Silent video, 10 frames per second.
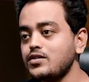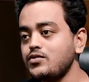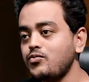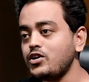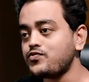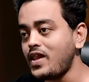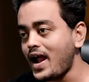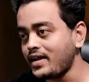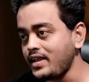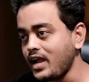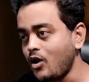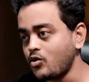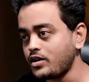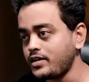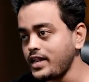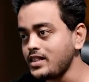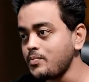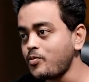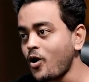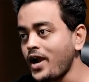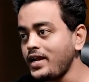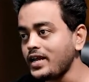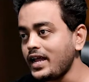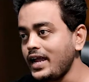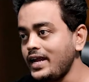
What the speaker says: was flattening out till the point